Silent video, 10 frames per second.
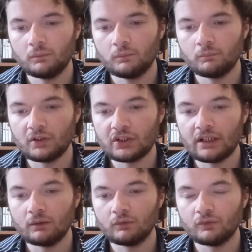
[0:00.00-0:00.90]
my
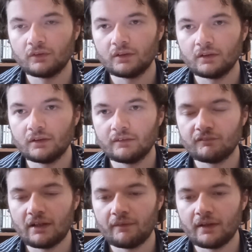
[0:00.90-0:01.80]
childhood and the
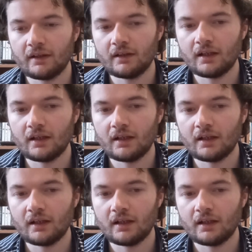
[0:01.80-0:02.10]
fact that,